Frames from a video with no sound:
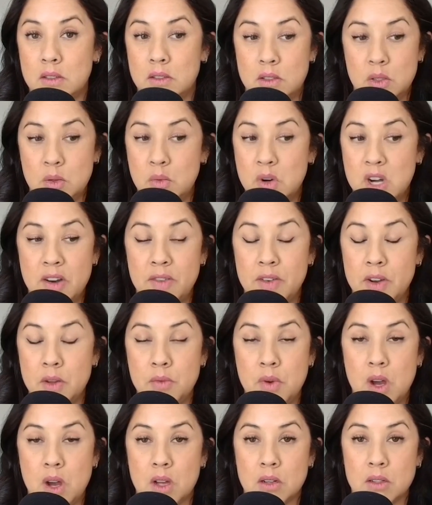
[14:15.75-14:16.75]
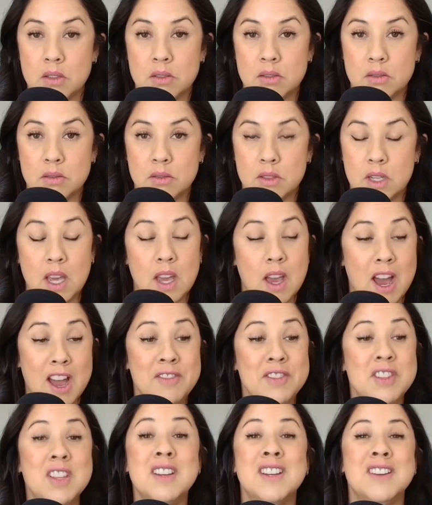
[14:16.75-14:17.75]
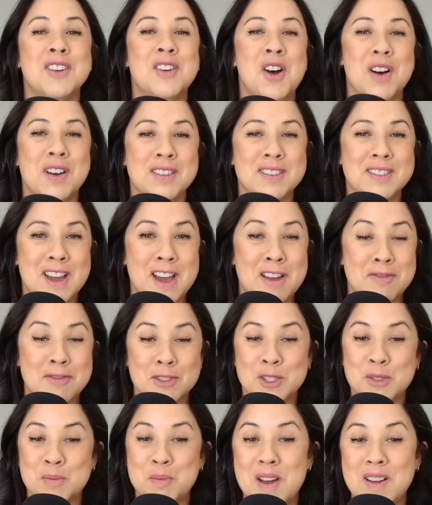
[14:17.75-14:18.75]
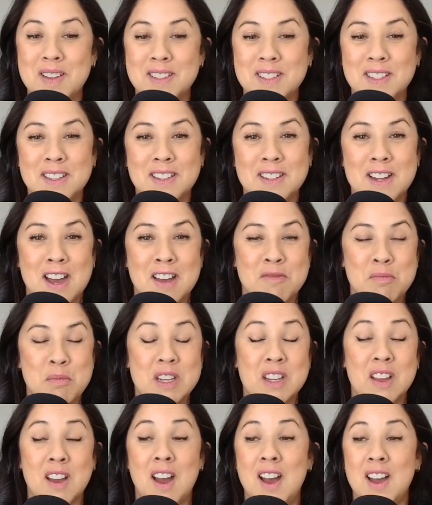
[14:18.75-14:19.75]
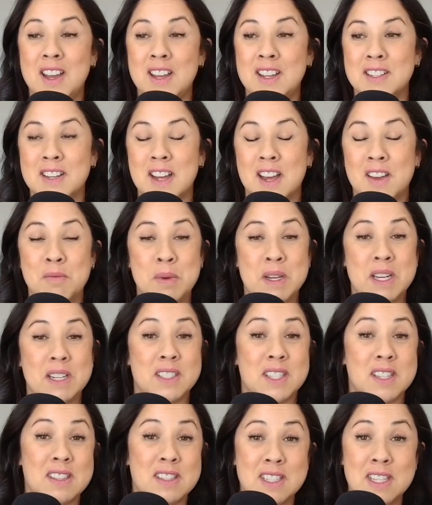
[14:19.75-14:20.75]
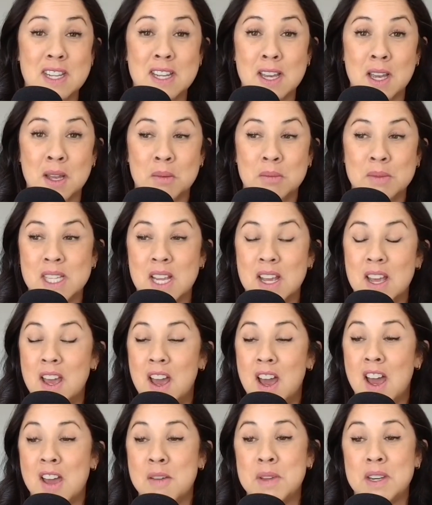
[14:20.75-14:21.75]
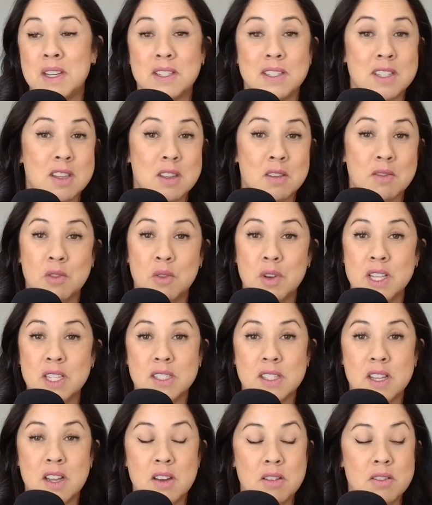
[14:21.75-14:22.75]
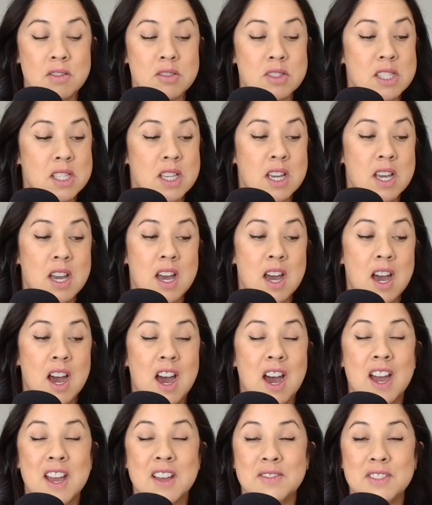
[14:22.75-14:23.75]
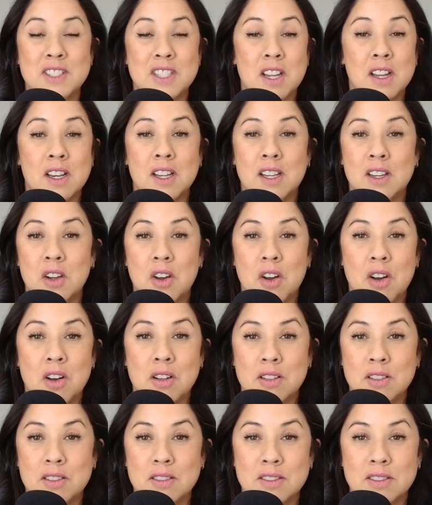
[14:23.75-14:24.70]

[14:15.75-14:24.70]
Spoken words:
do whatever you want. Okay, I've done it all. I've responded. I've been kind. I've been into the DMs. I've been into the voice notes. I've done it all.